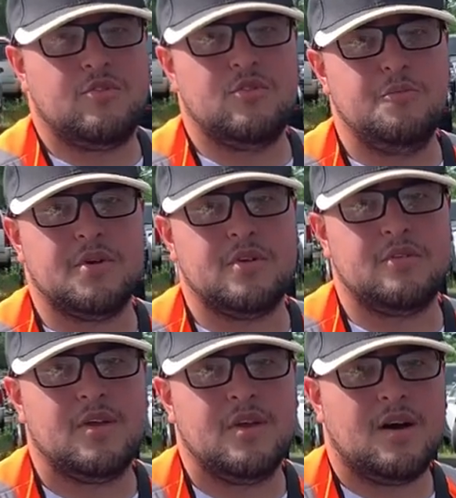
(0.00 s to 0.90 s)

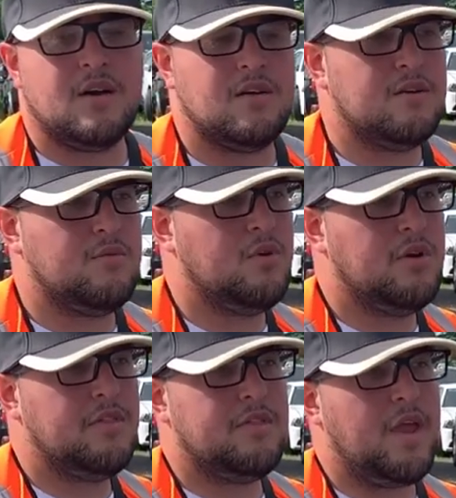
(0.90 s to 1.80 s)
supras are
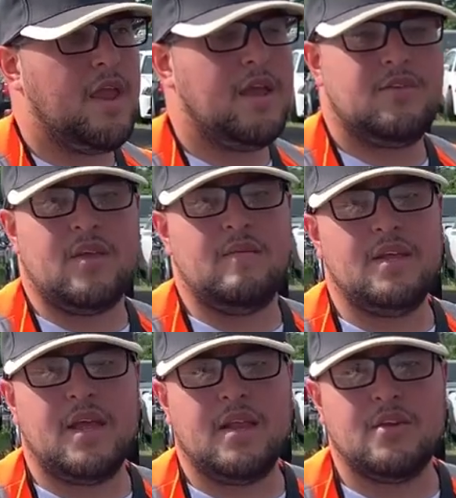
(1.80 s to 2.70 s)
worth
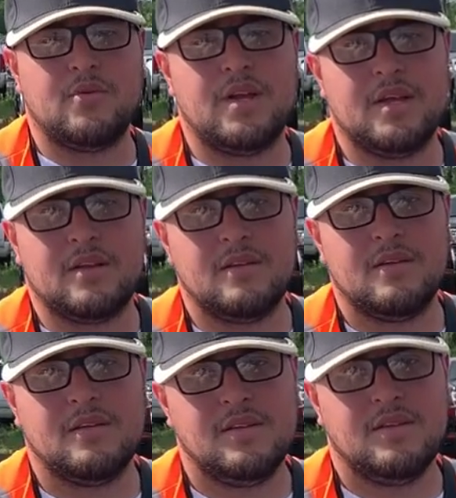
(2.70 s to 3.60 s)
70 80 grand
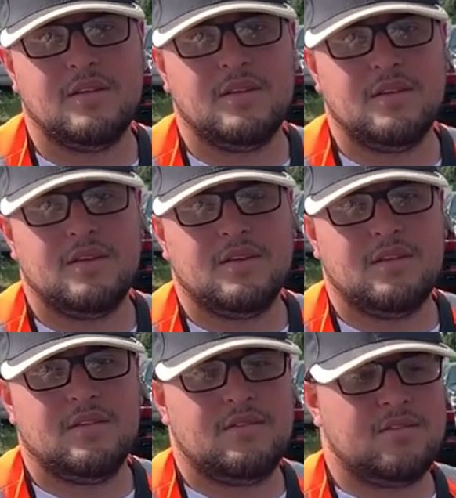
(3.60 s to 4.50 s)
mm
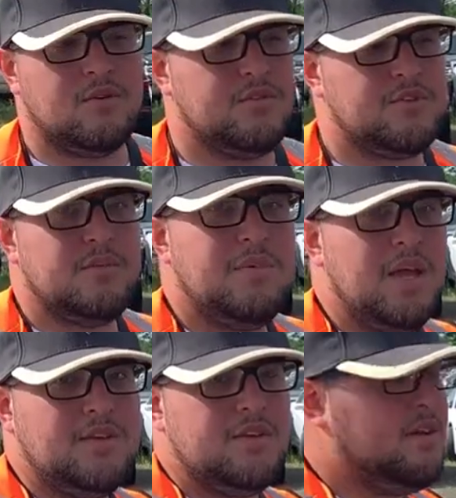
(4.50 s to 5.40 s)
-hmm. so just
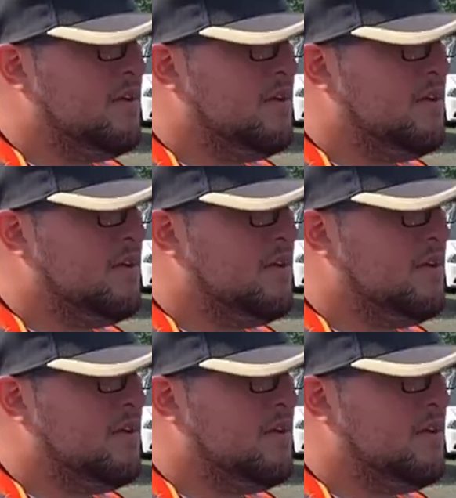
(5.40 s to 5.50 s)
imagine